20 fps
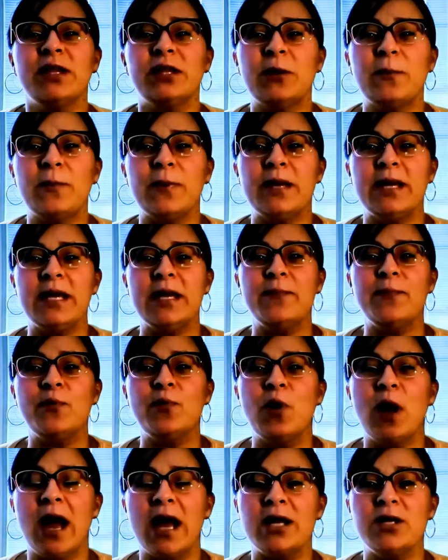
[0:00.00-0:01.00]
that the
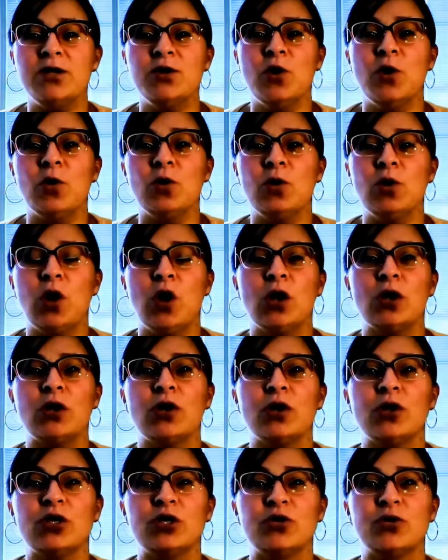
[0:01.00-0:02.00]
people had no
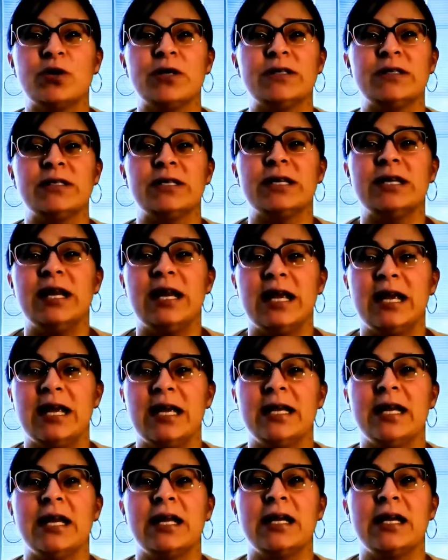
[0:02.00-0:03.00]
longer trusted
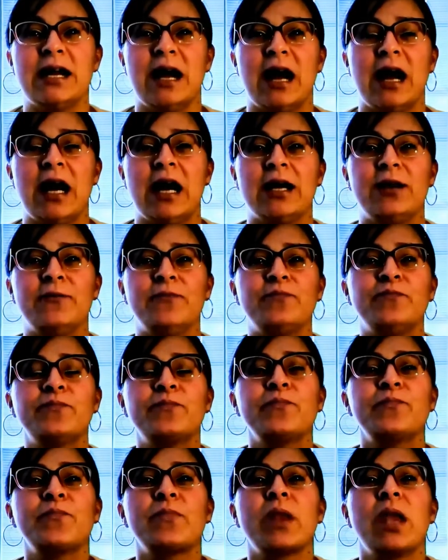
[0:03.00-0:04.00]
in God.
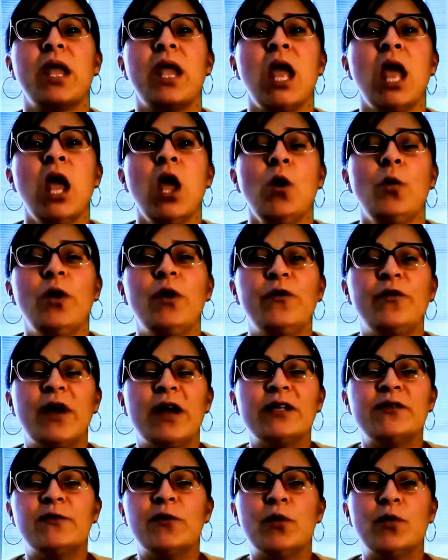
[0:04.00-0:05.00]
We
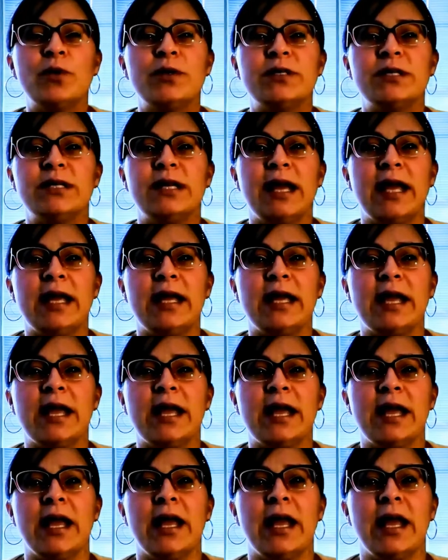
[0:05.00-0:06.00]
fast forward today,
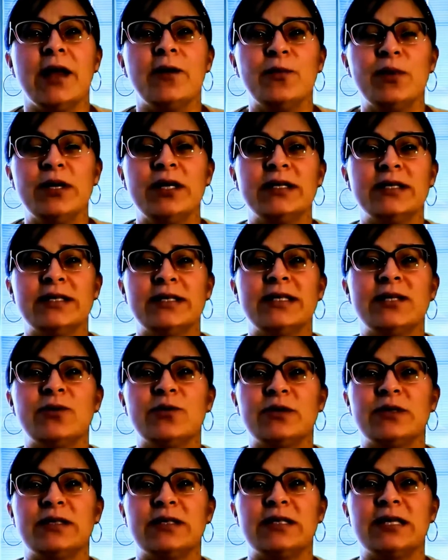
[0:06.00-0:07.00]
and we can
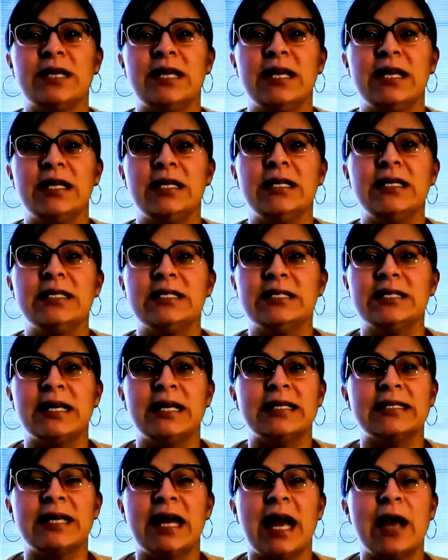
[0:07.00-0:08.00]
still see these
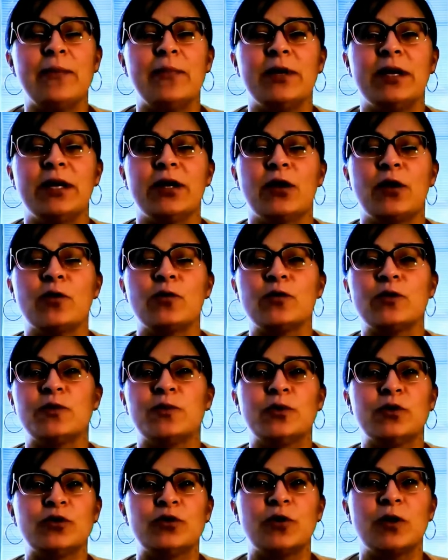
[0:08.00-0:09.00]
things happening in our own
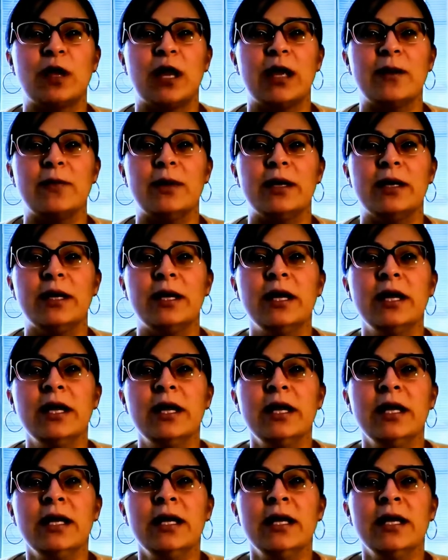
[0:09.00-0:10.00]
spiritual climate.
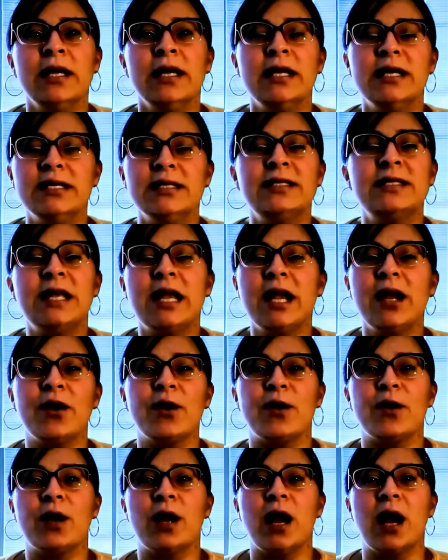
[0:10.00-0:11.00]
Is
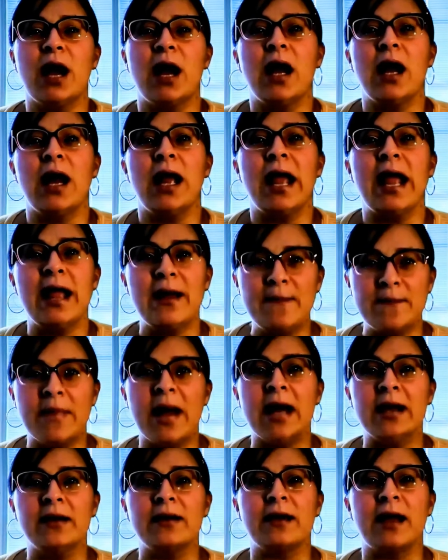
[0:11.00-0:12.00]
there a
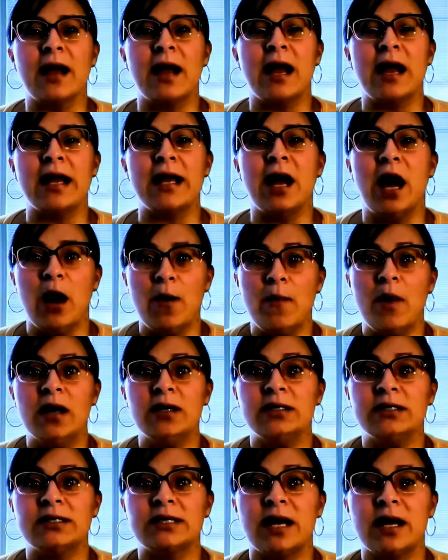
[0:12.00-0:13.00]
Malachi
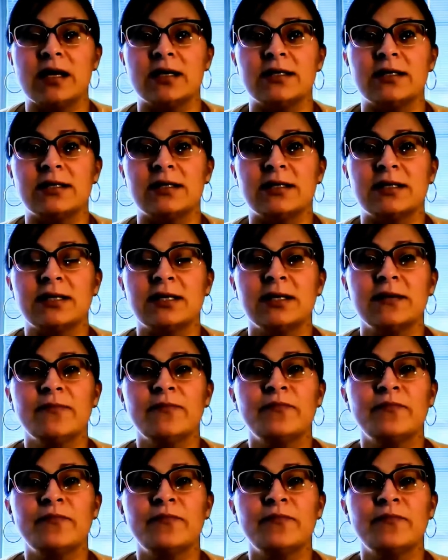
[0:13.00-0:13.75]
amongst us?